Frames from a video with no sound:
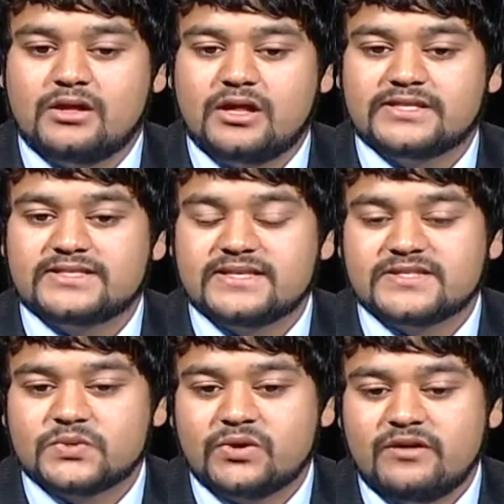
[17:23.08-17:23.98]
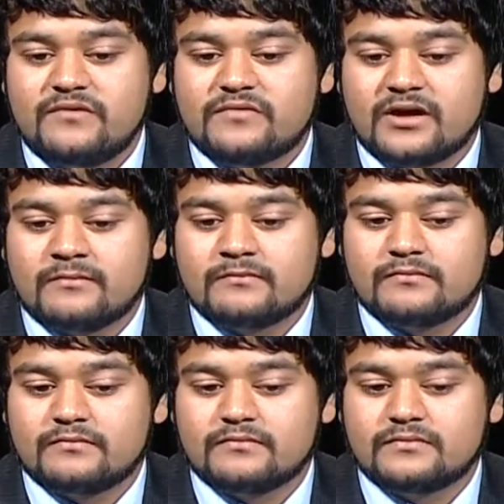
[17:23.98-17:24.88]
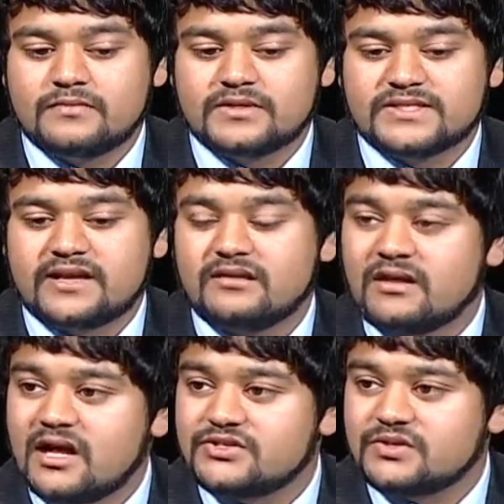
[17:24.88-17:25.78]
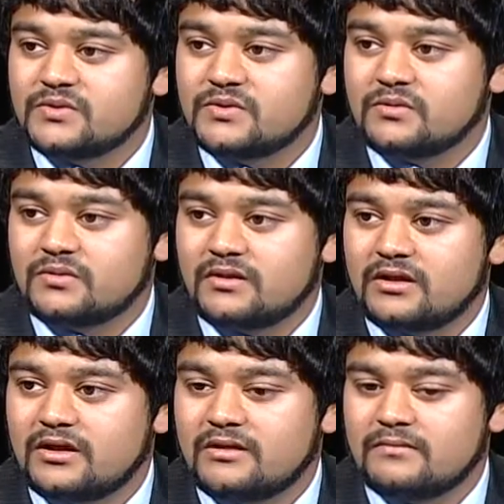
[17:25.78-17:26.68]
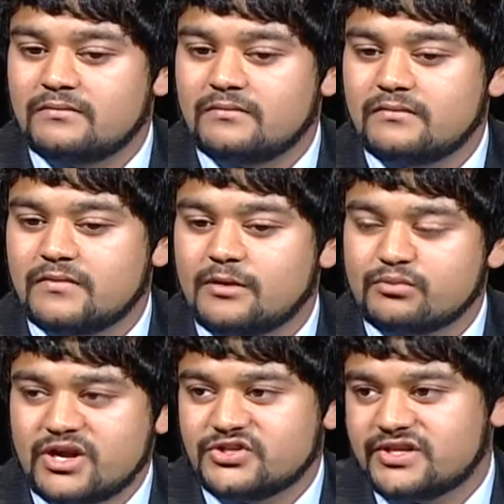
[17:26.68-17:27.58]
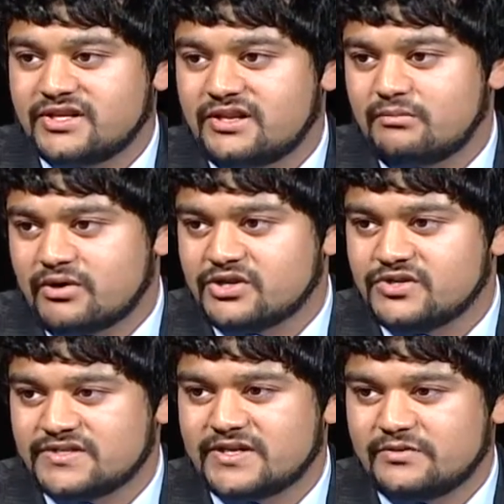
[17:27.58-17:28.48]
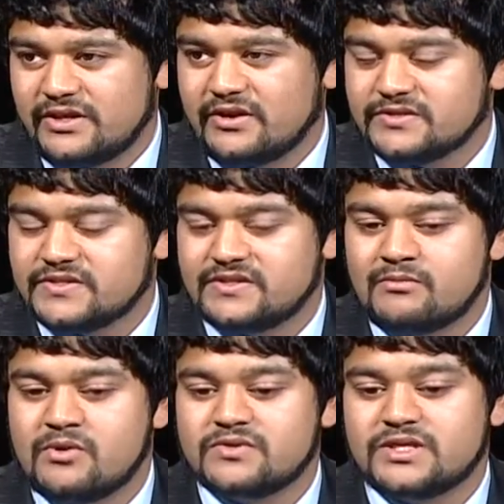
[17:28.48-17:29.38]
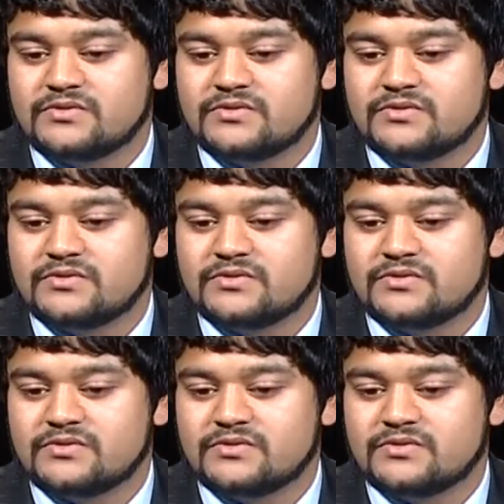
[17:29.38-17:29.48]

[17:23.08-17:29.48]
It's this sort of psychological oppression and prejudice that really hurts us the most.